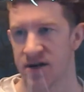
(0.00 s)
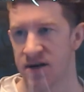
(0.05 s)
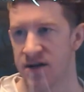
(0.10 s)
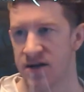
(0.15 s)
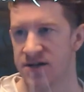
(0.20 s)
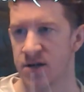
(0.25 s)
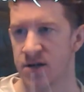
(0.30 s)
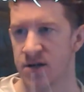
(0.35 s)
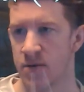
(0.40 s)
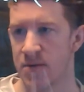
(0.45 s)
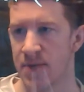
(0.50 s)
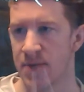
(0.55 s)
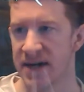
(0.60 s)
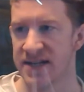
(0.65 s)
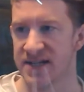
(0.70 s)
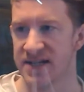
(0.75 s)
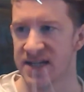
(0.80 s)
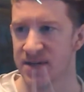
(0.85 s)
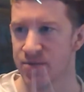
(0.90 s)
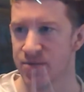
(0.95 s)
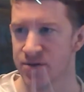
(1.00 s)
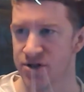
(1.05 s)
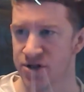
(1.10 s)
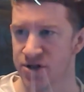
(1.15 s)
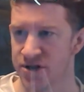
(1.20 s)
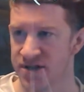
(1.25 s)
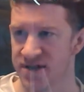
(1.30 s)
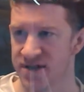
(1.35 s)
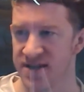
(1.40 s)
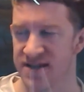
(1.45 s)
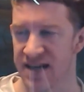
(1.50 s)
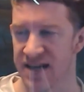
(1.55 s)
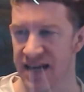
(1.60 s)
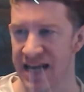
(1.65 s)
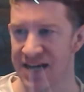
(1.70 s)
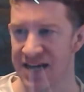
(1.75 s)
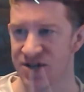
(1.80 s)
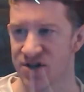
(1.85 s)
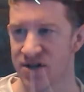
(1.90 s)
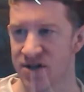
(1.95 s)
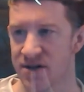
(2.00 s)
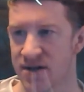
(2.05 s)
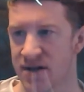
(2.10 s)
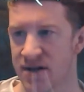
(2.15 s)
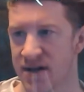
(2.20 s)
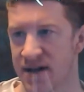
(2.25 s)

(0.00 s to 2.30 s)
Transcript: So we basically produce this electron,